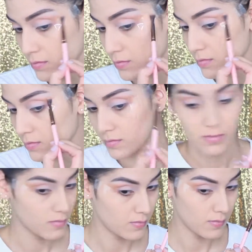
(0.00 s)
on a daily
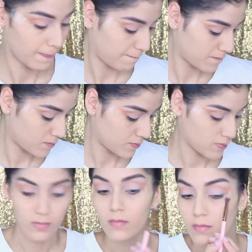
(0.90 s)
basis.
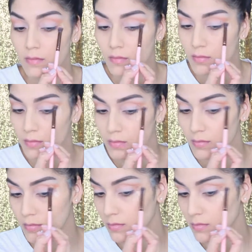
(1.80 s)
But you guys, with